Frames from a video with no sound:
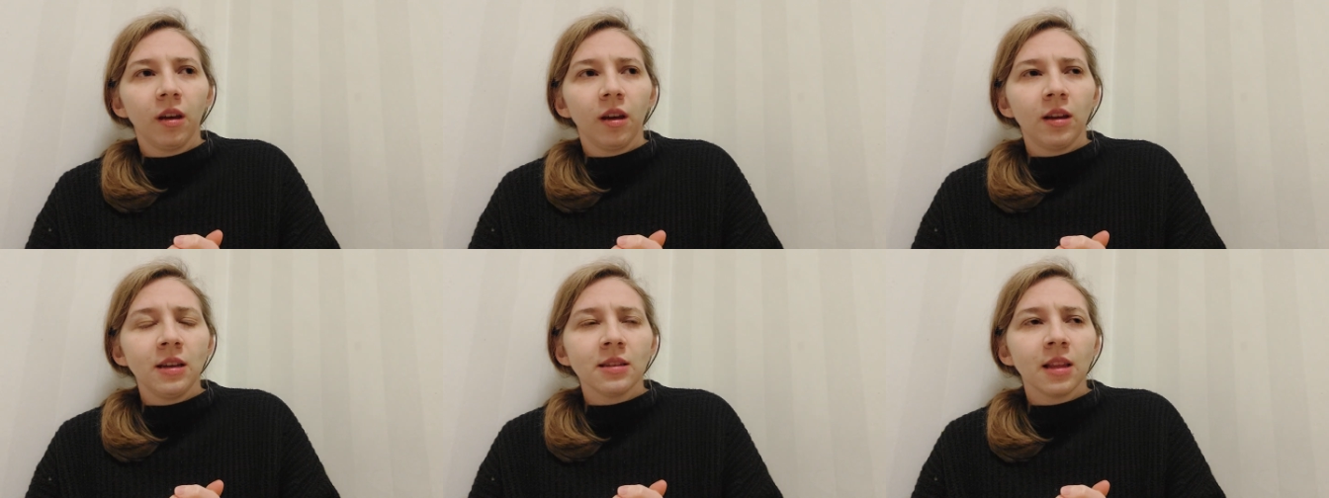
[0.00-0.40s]

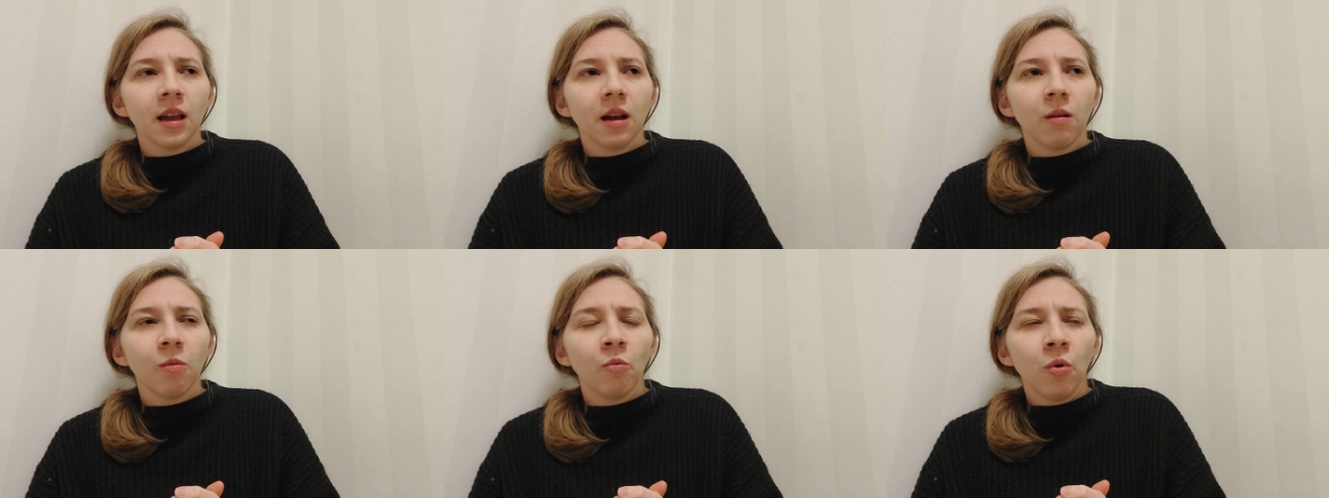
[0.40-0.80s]
And he's
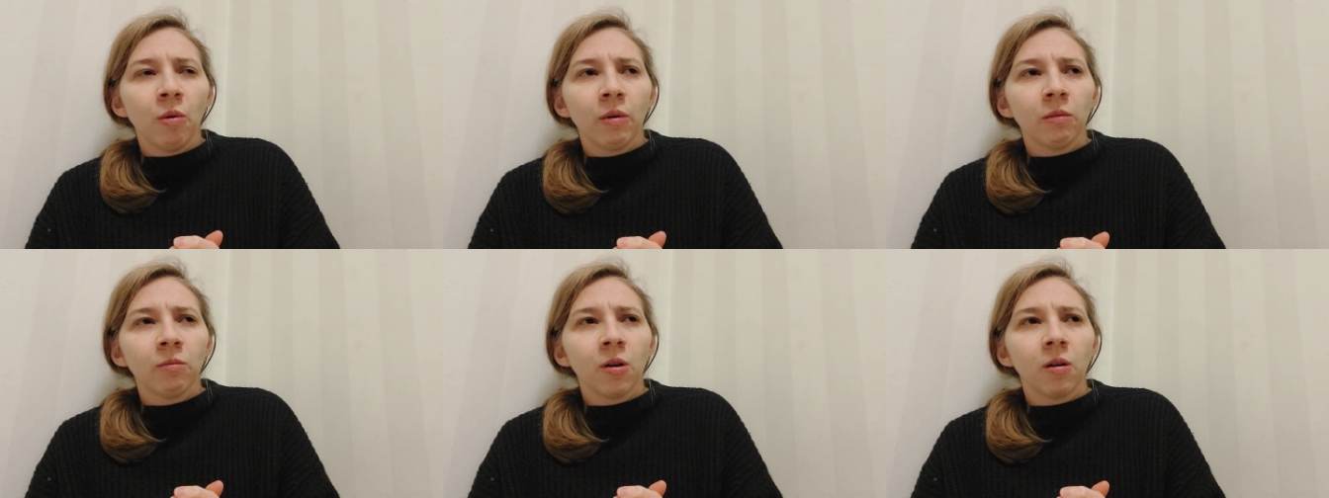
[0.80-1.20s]
like, what
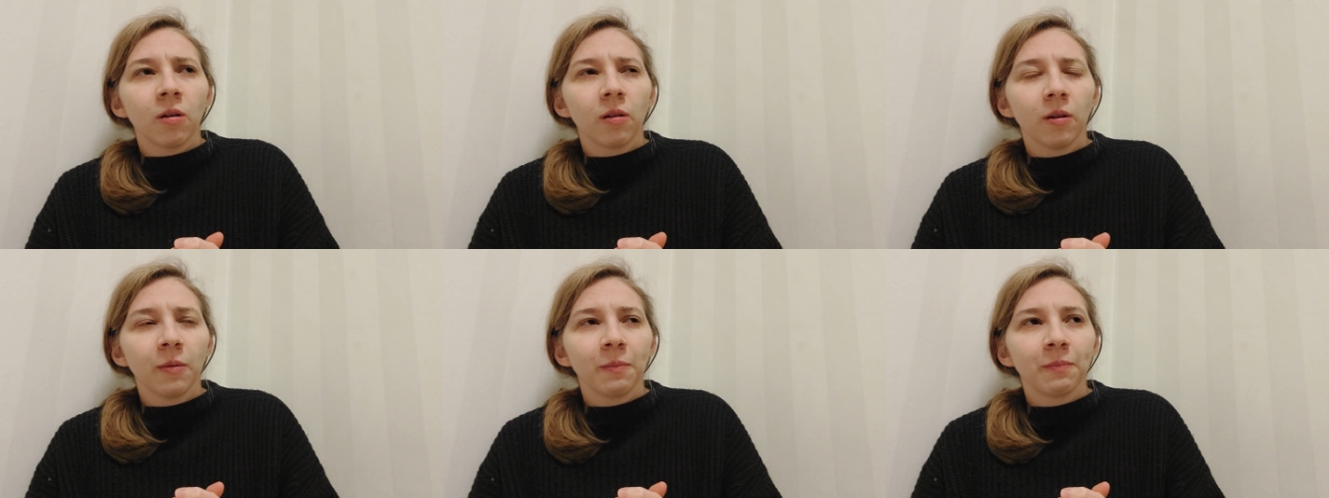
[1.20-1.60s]
went
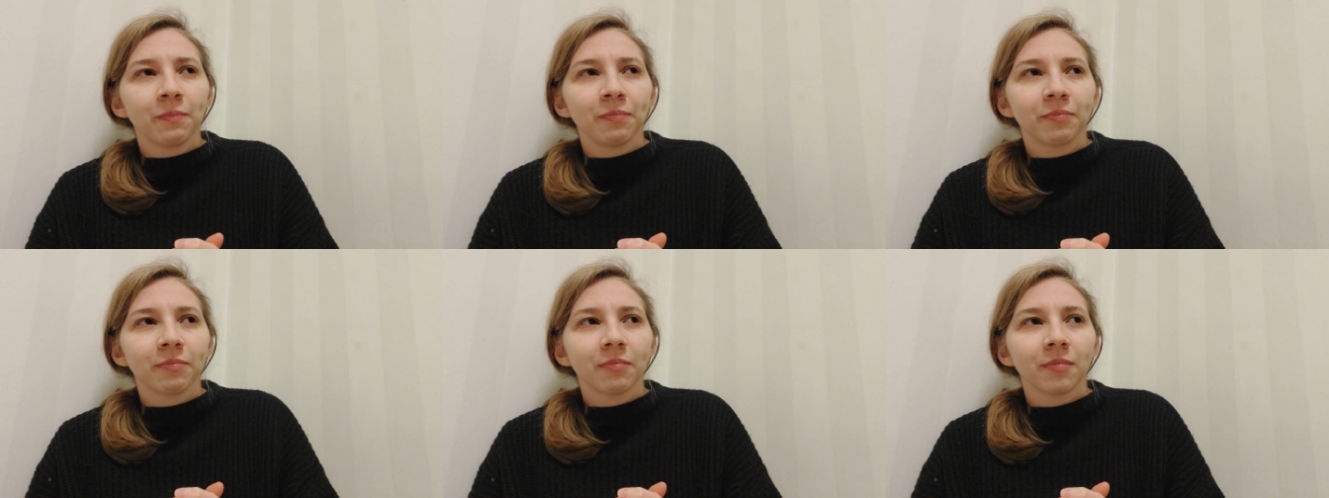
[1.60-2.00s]
wrong?
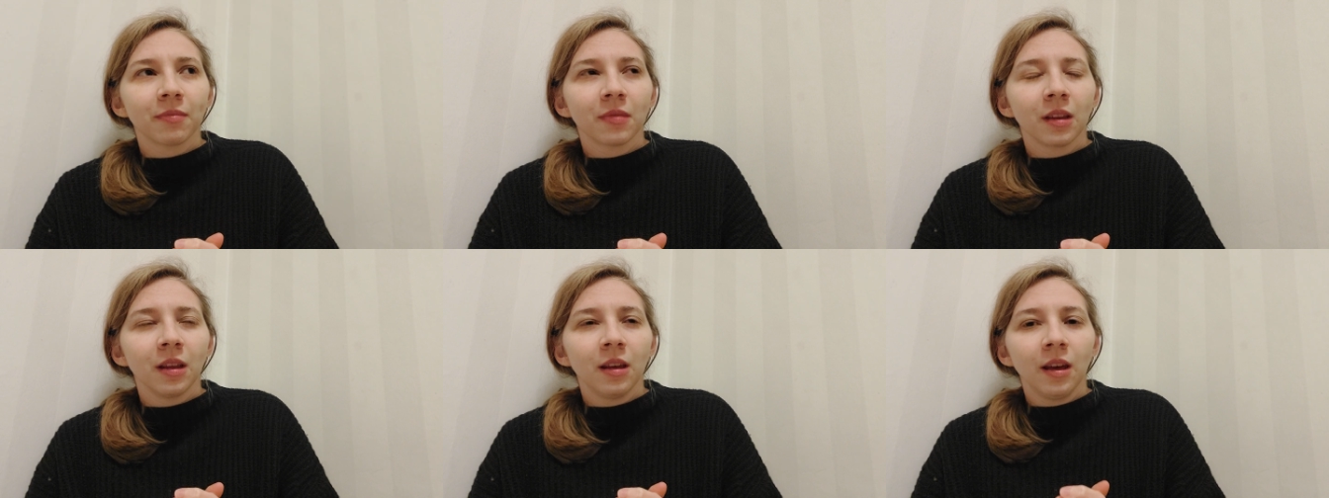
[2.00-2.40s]

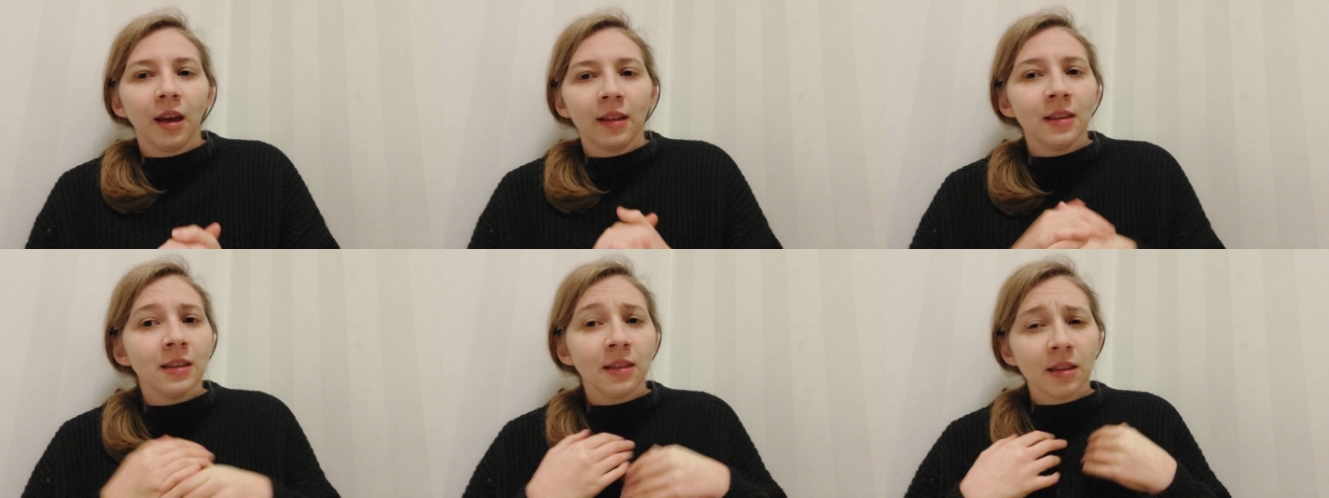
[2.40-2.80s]

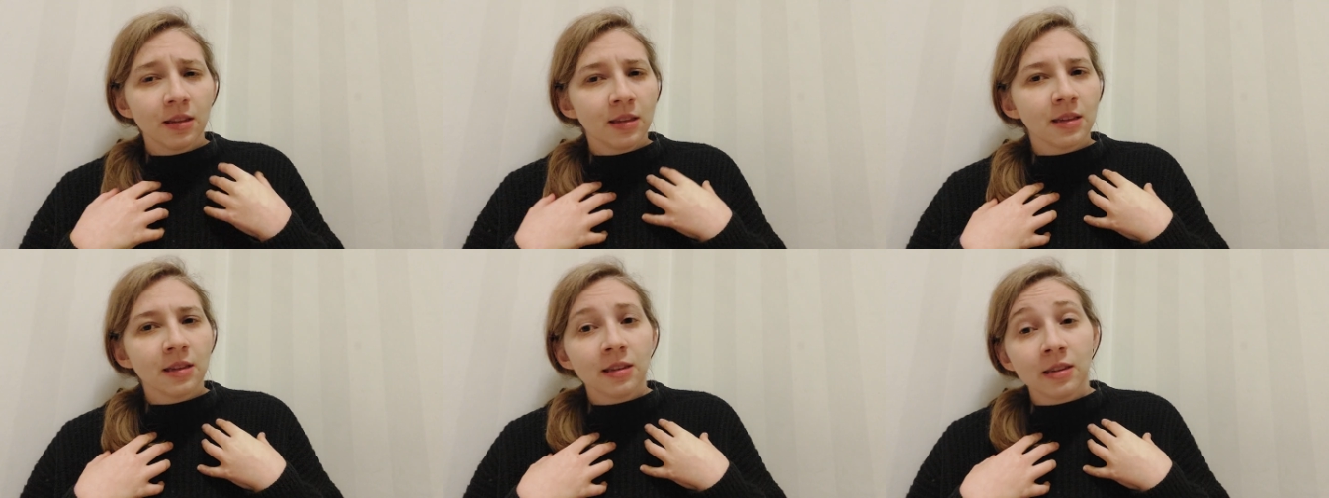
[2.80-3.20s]
And
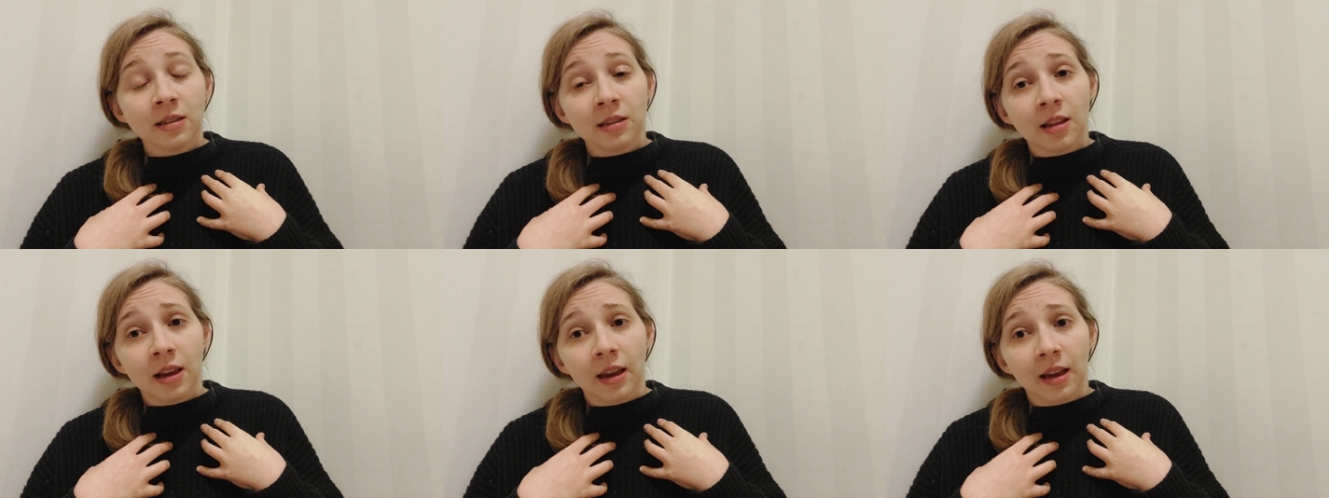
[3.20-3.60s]
this
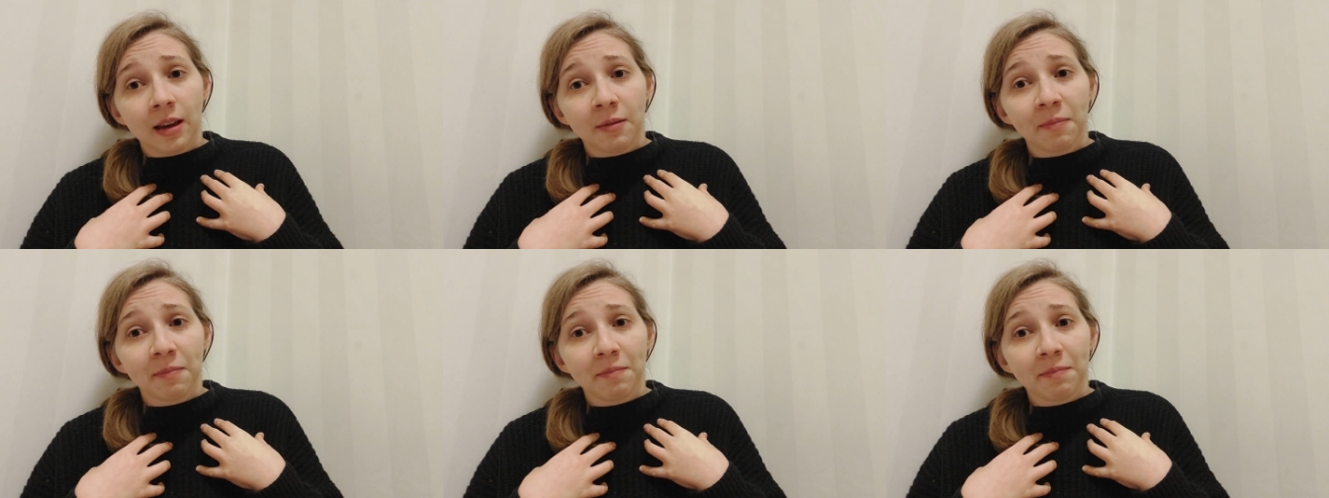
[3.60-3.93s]
is like